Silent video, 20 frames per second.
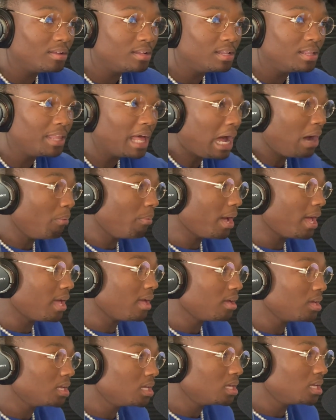That
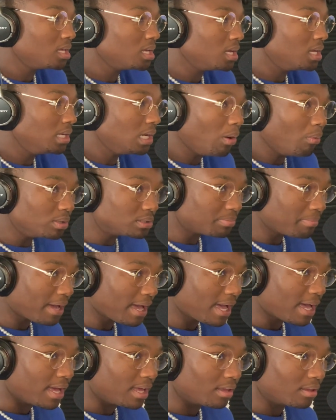way, no one's mad.